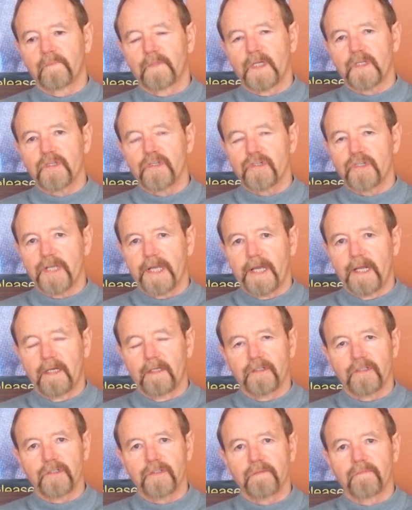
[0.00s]
that's a
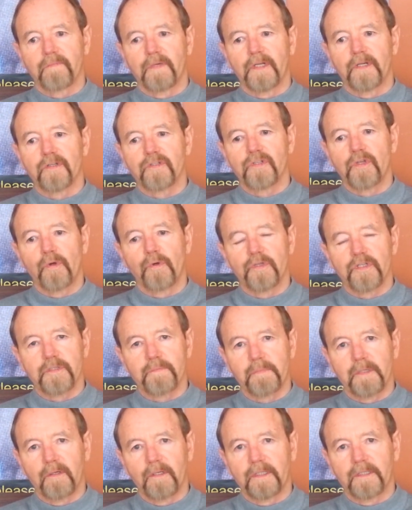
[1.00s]
challenge, and there's no
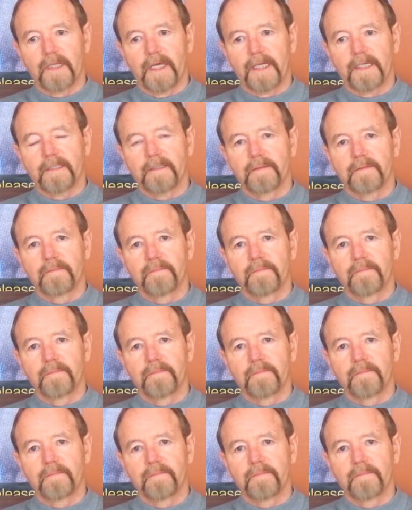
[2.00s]
disputing that.